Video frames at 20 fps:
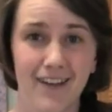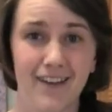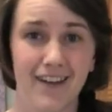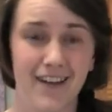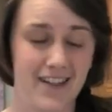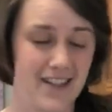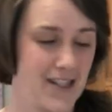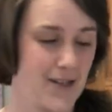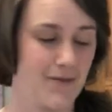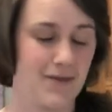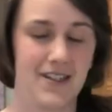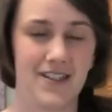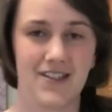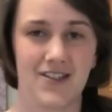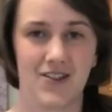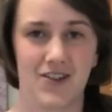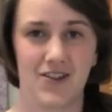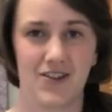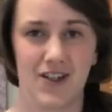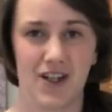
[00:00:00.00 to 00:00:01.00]
like some of
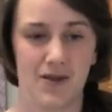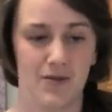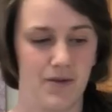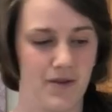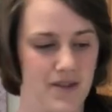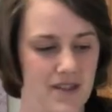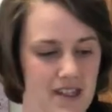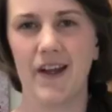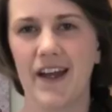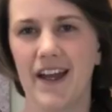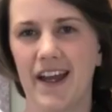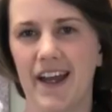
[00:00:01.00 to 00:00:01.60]
these turntables.